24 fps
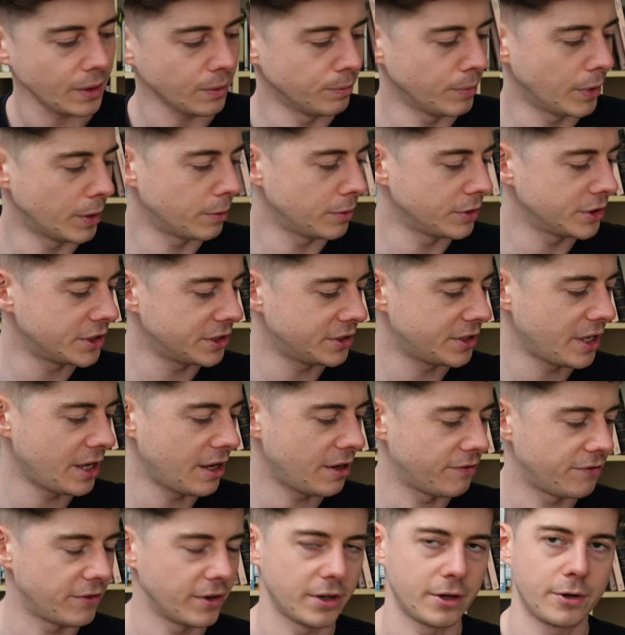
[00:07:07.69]
But we'll just
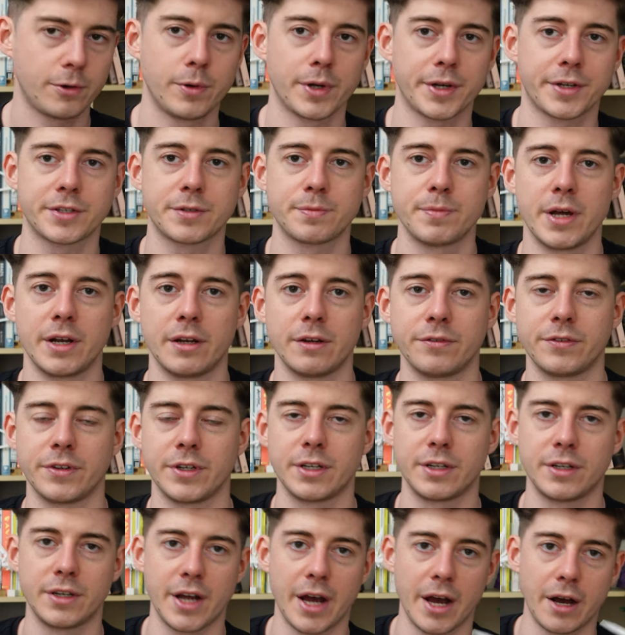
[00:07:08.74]
have a quick smell of
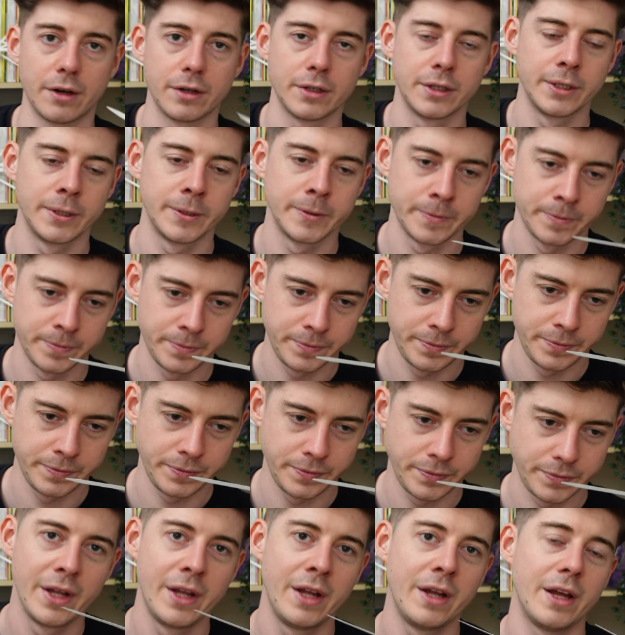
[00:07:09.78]
it now.
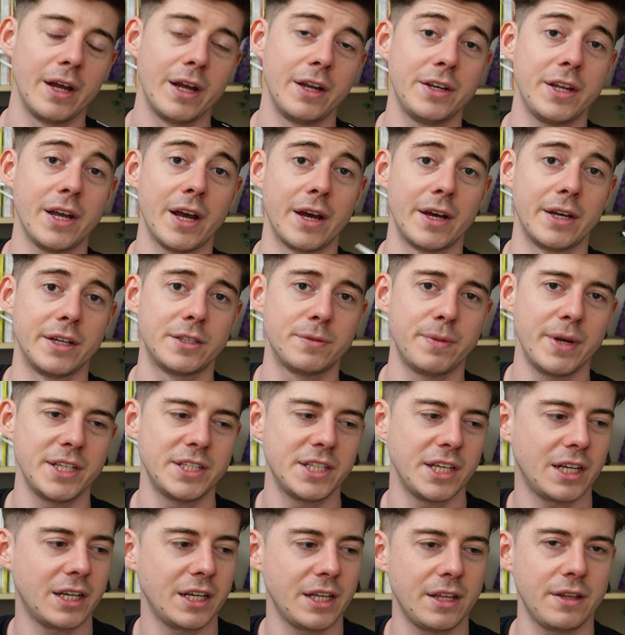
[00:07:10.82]
And yeah, it's
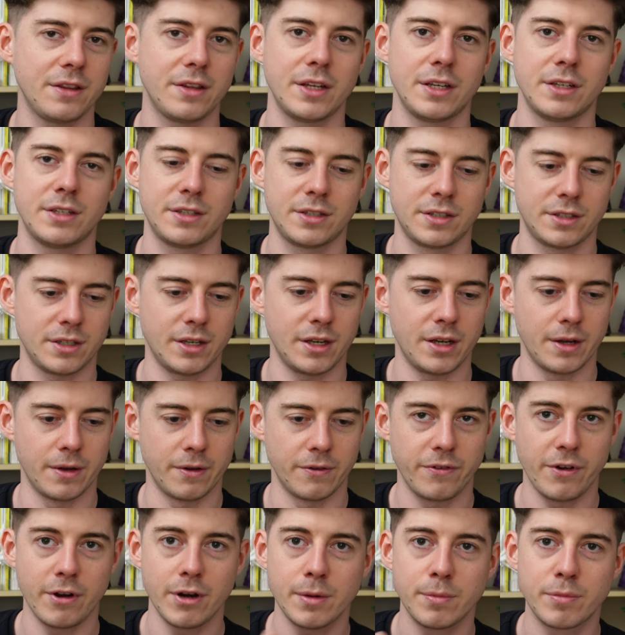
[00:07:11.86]
basically this
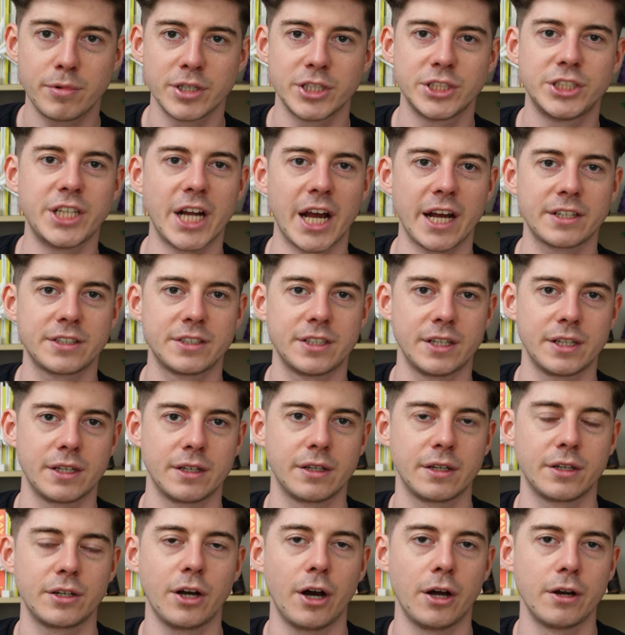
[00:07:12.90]
very
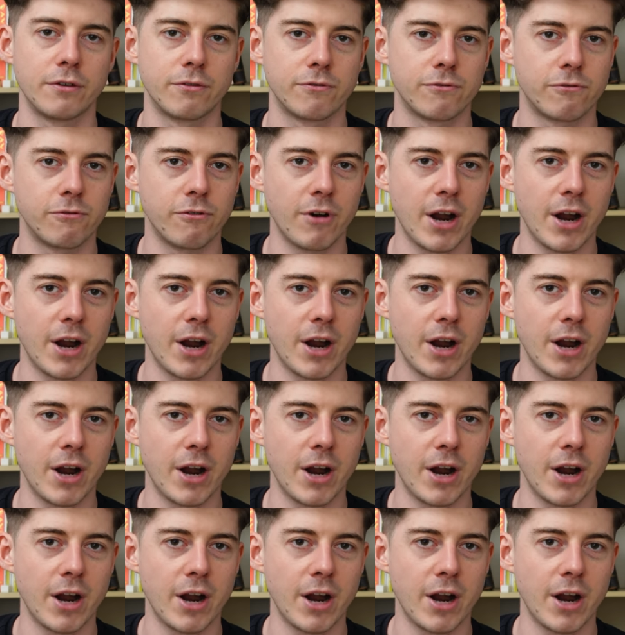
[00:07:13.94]
projecting, kind of